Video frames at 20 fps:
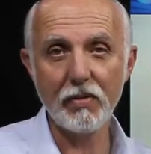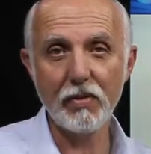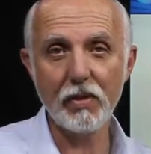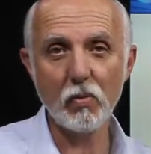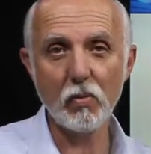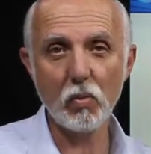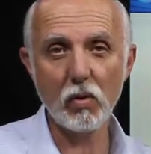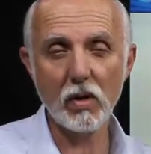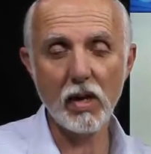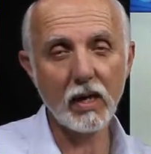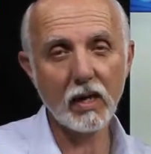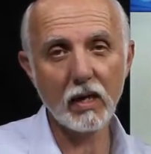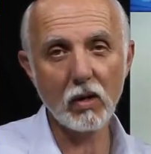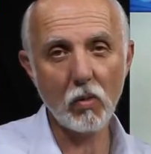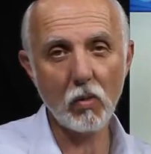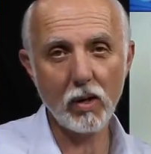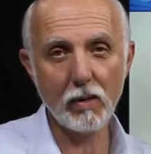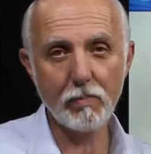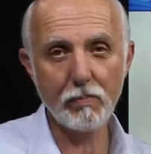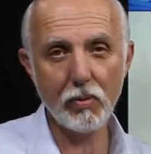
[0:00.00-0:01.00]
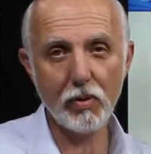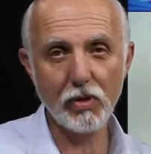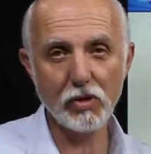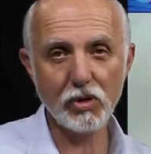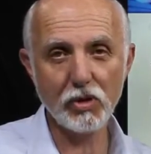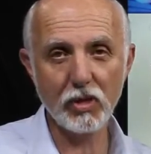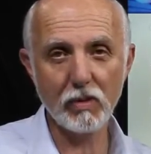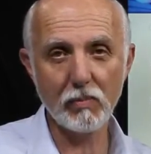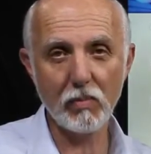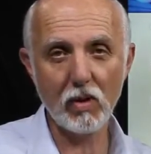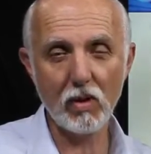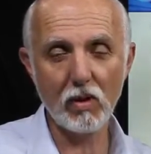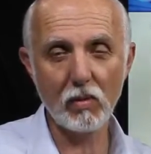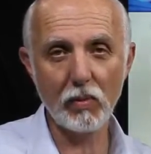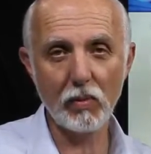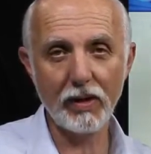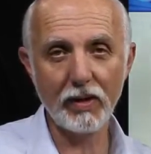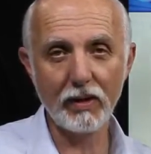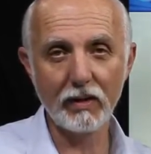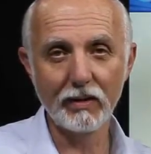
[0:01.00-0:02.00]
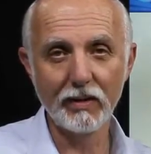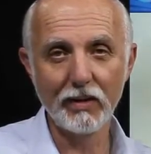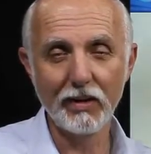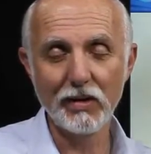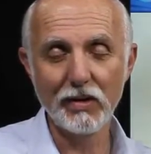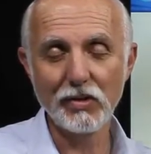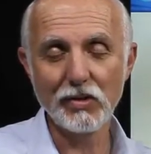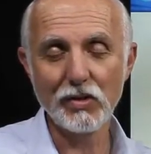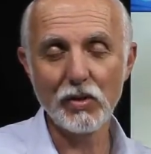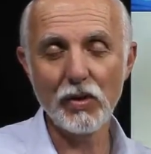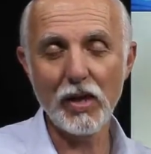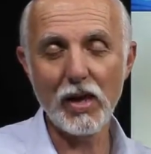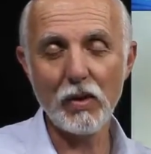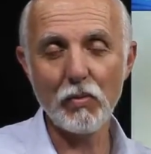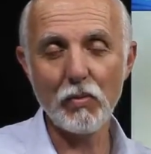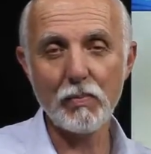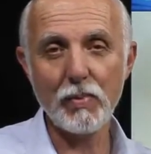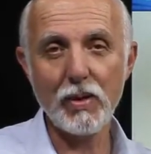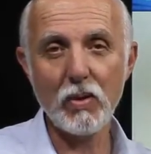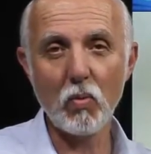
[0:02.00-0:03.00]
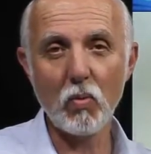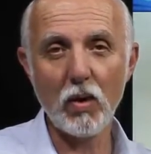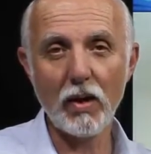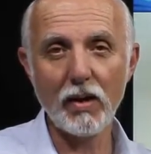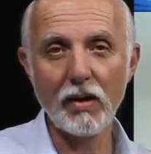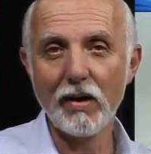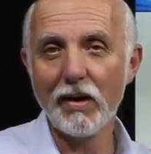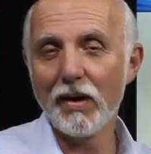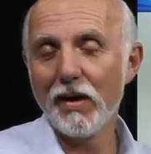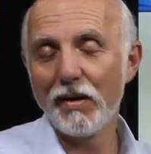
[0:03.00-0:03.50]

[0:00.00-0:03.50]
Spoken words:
then we're not going to want to push them, are we? So that would be one.